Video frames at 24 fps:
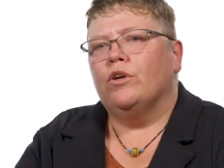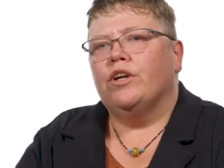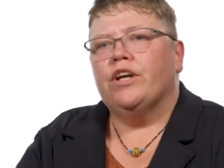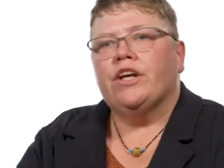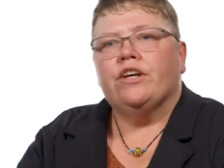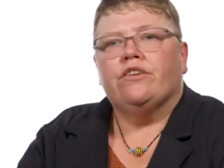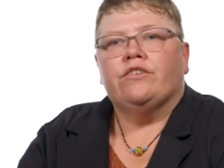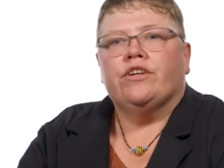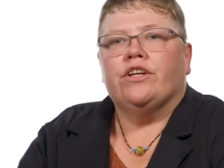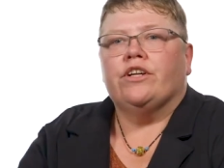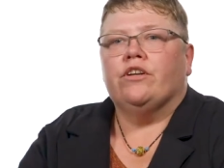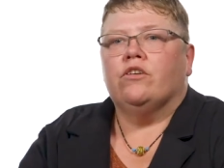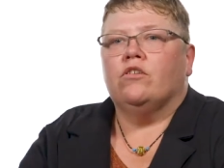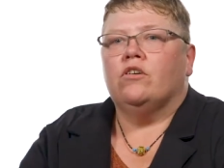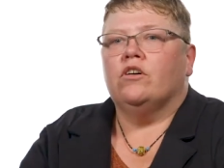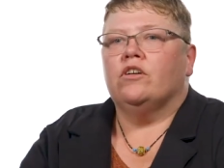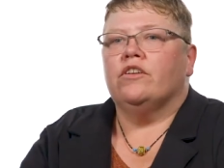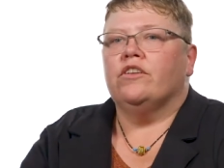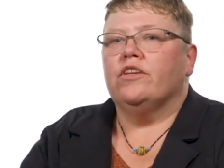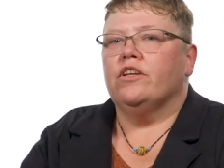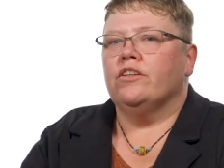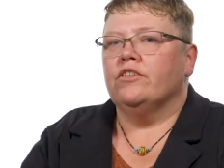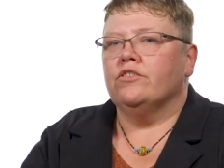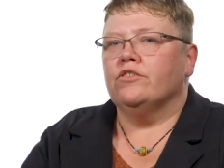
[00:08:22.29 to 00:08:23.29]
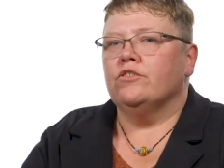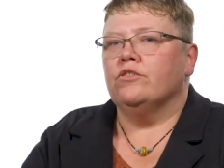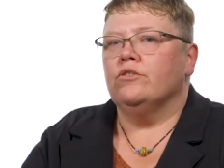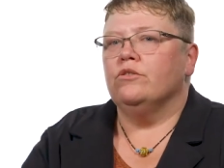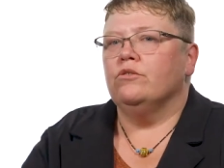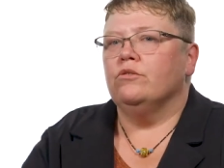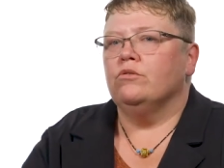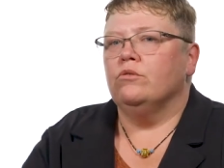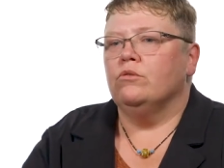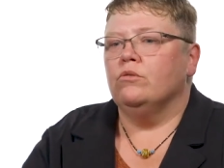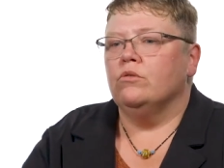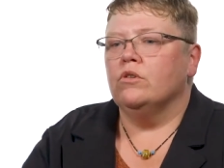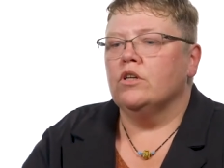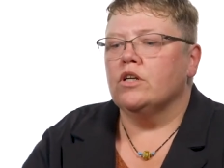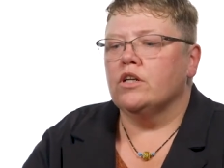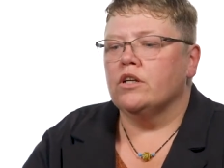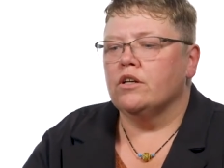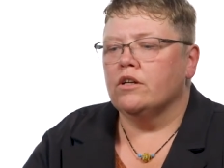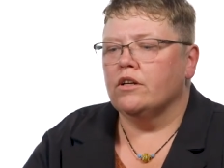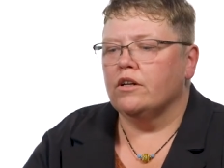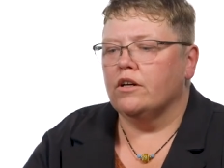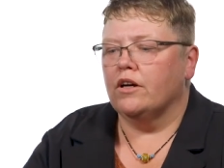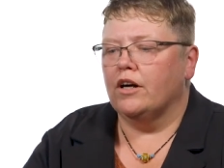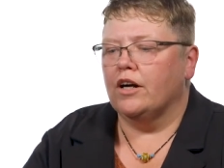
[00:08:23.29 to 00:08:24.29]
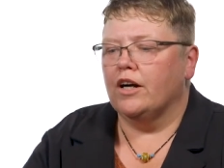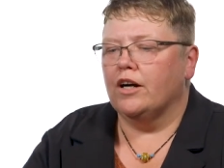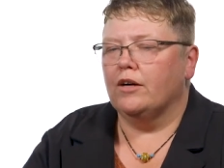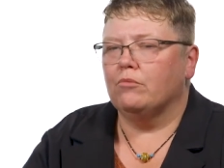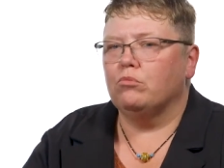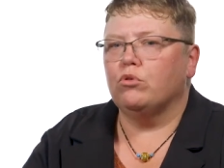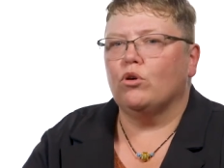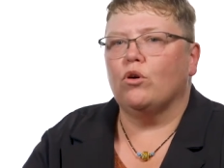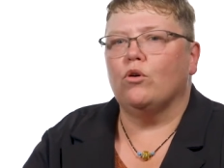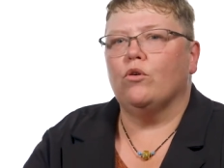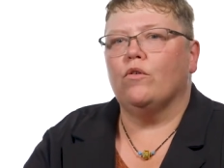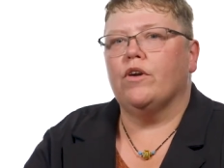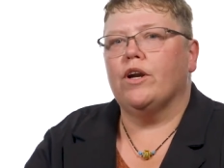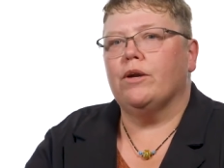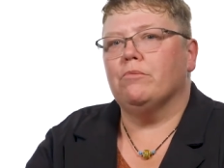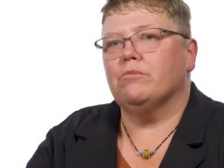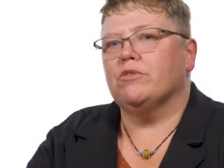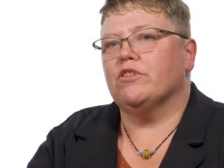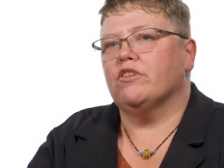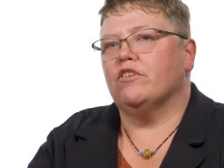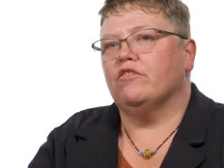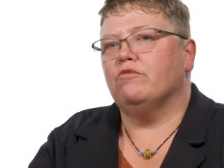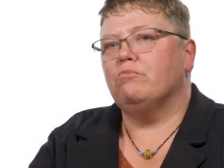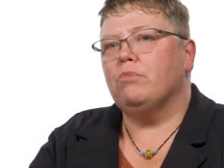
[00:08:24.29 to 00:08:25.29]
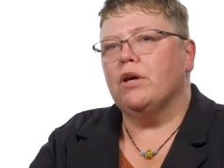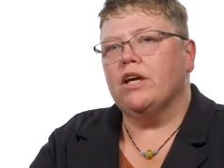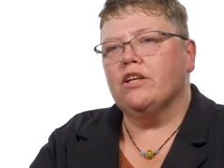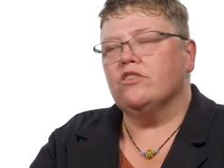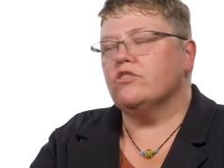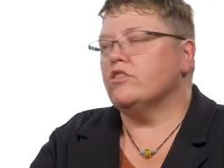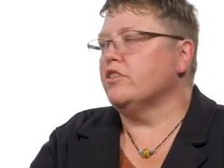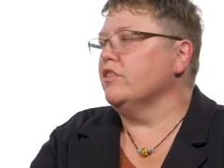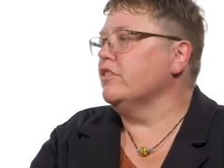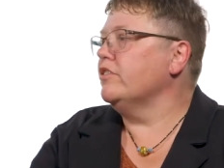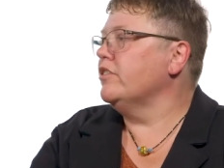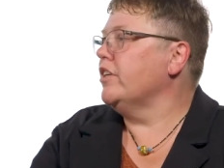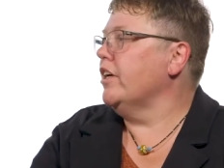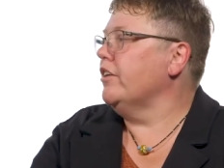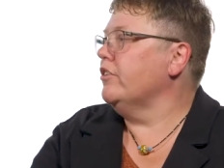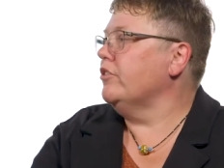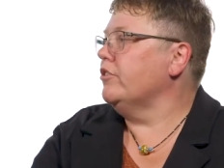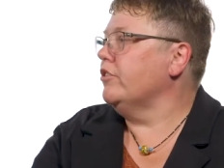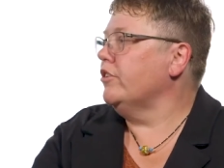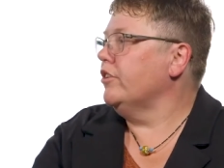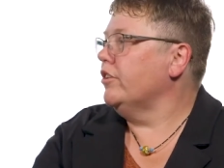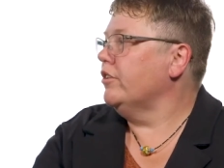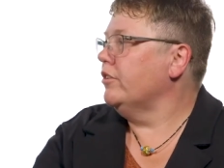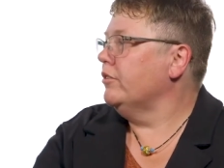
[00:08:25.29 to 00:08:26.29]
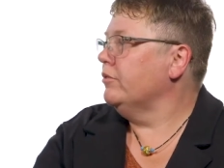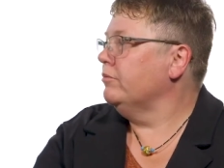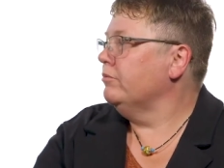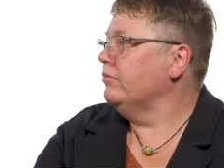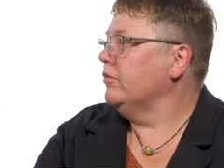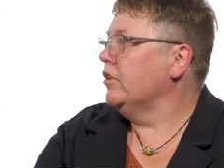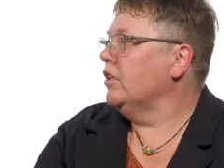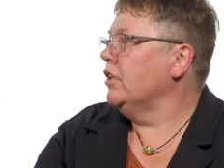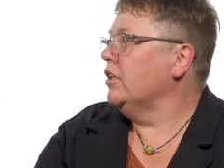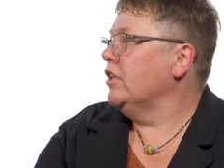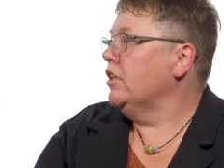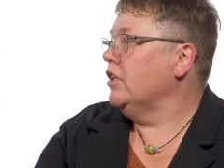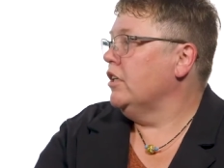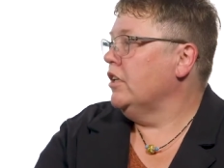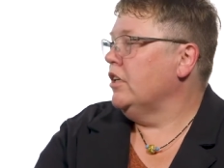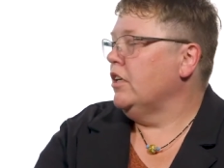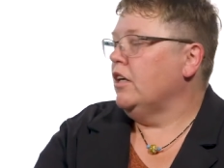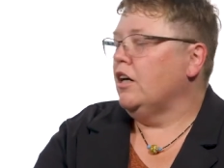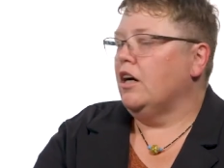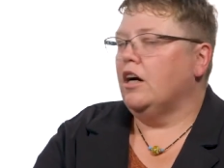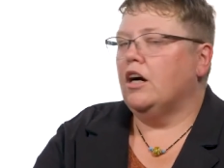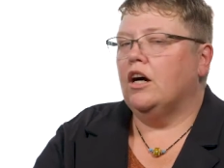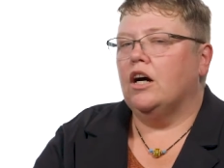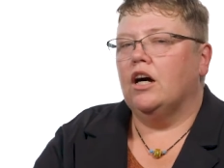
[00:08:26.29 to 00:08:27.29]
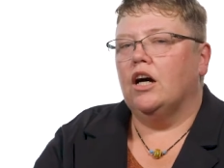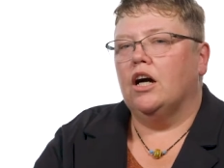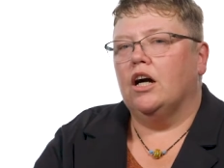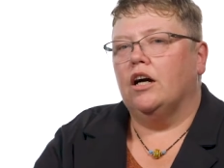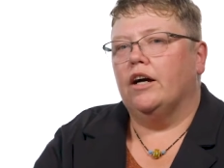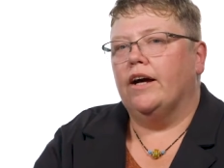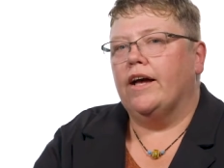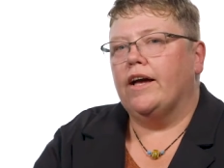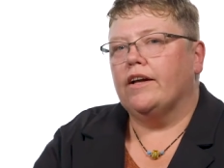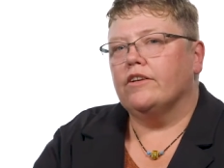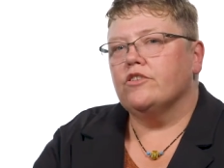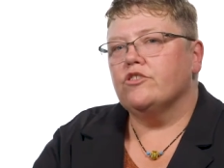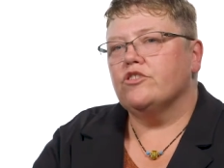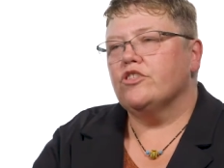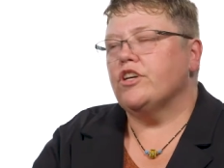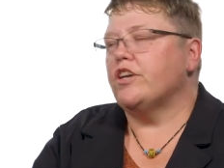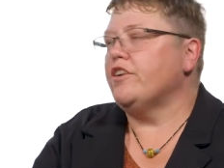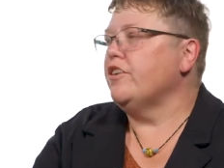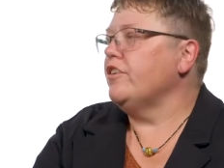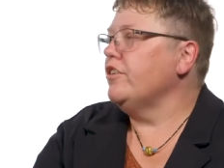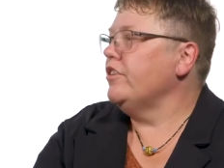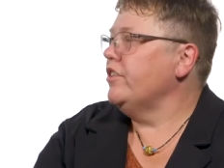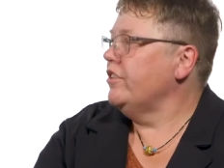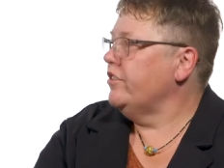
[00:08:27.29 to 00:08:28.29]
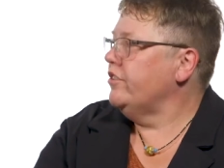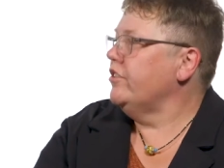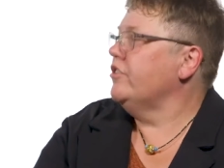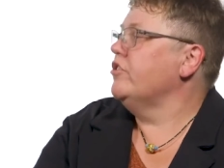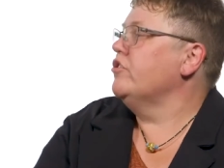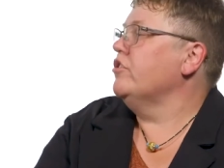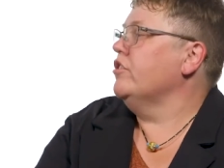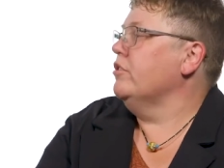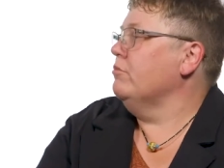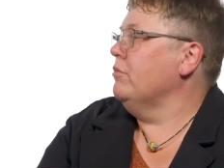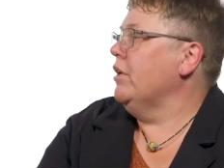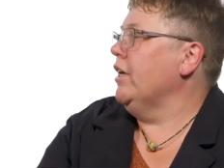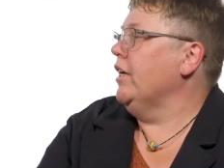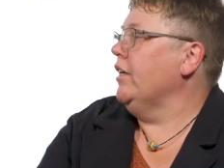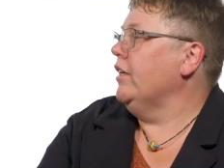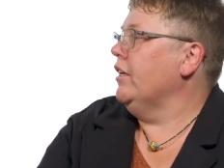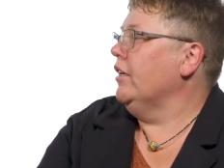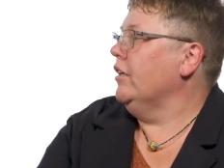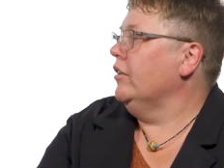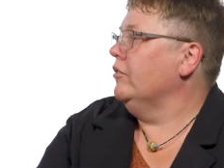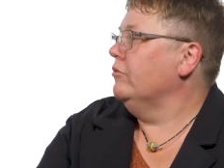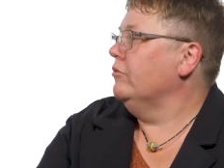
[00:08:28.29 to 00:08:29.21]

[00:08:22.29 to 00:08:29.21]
hearing all these new programs of patient-centered, shared decision-making.